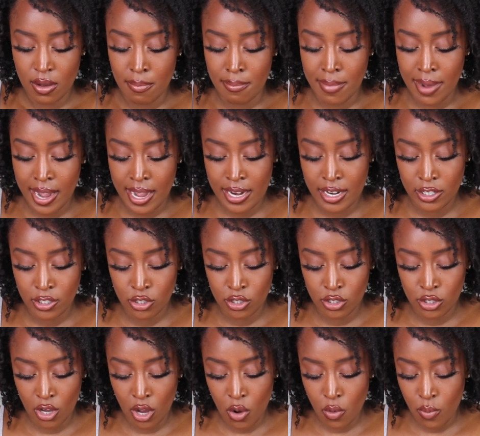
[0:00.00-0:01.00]
Mine is
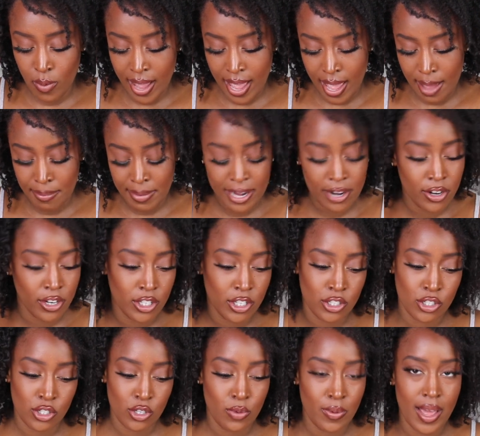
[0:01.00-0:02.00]
so wet. My
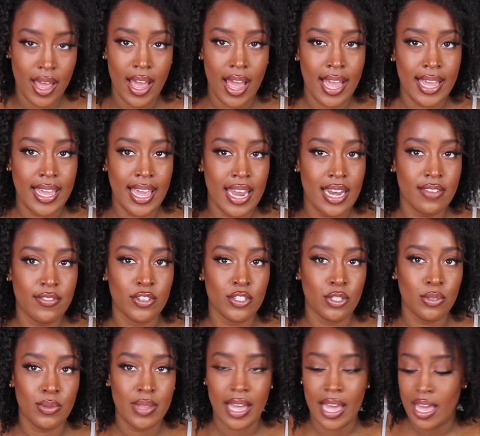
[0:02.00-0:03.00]
acrylic's too wet. I can't even
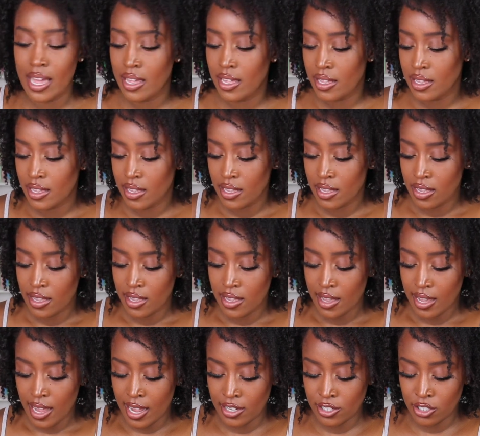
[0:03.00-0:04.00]
do that.
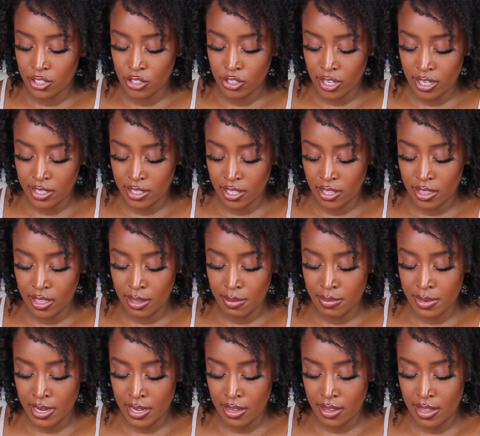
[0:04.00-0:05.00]
I just tried the
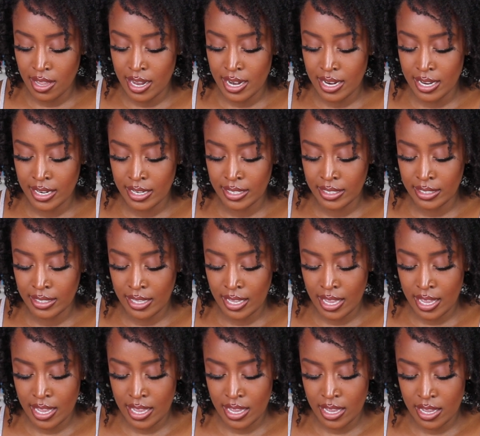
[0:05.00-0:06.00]
thumbnail and it is
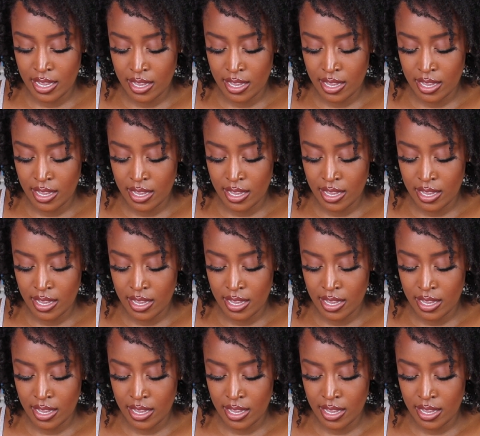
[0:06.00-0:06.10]
like...